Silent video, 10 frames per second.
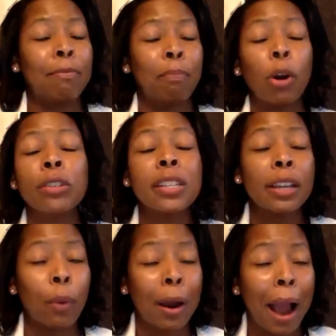
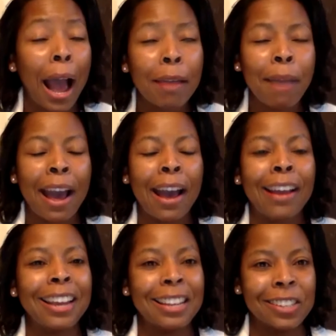Personally, where I'm at,
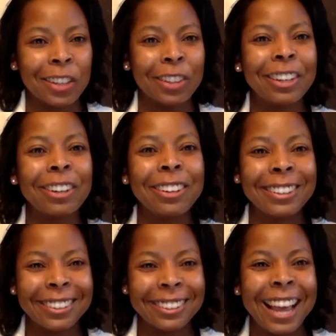it's a
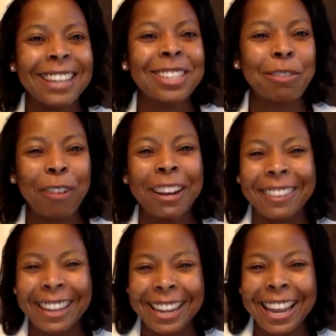little less
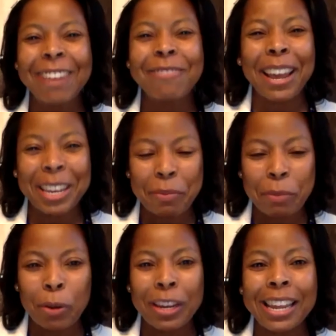friendly in my
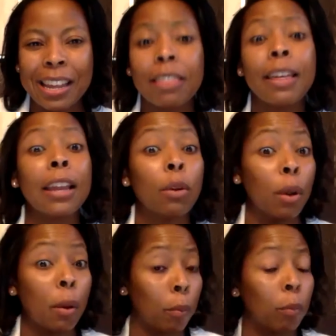community than
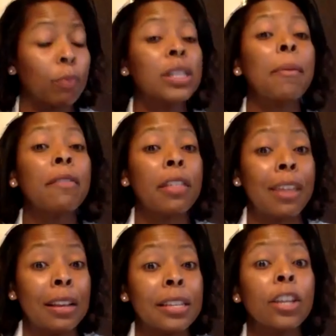some of the
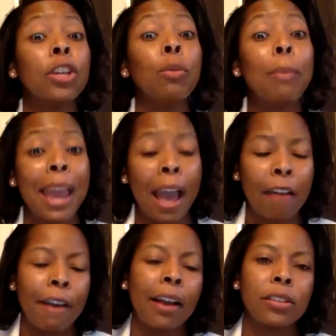things that you may have
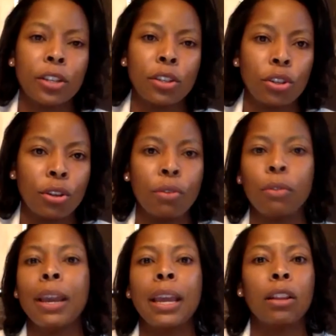access
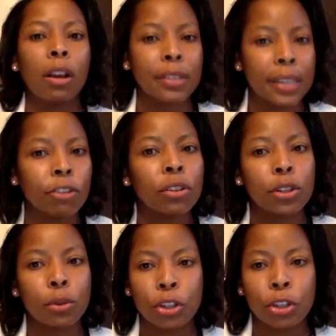to in Los
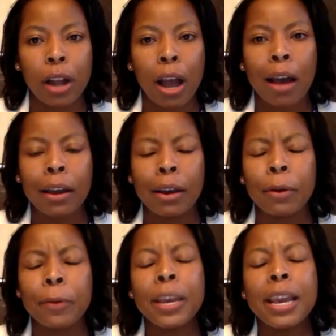Angeles or
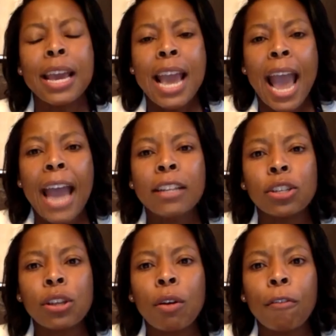Chicago. And
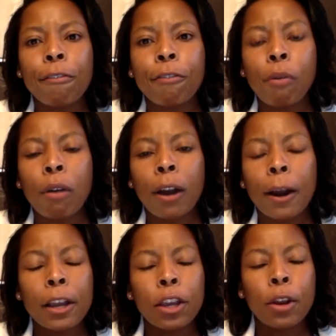so
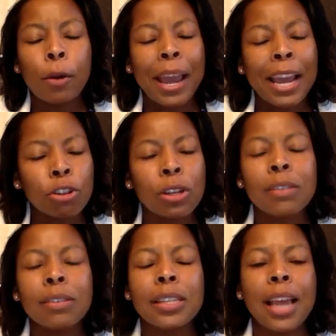for,
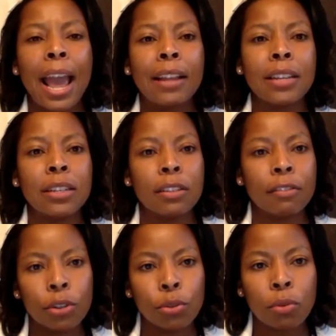patients and
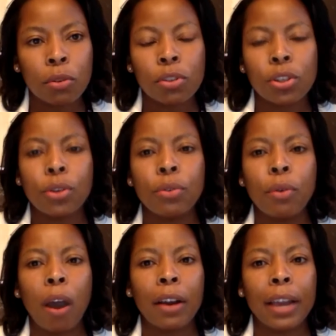individuals who
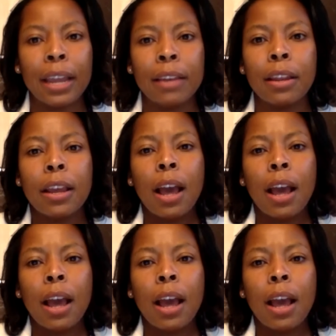are in,